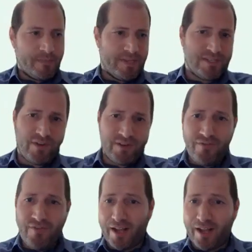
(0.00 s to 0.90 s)
it's very
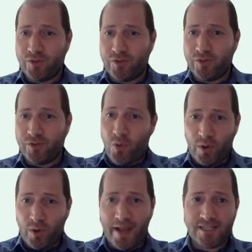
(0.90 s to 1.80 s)
difficult to
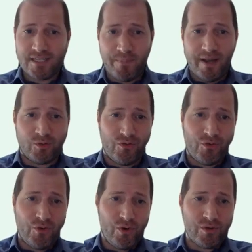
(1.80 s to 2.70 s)
forecast, but of
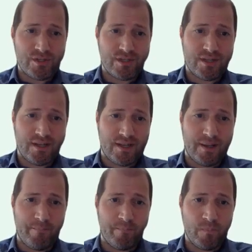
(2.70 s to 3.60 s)
course,
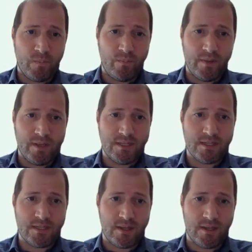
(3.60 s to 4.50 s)

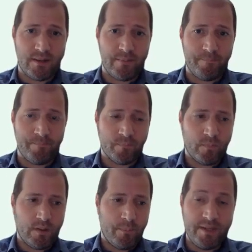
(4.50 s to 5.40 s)
it's
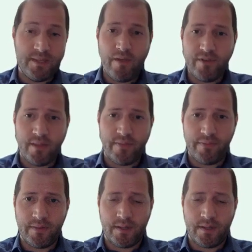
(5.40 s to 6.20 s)
pretty evident that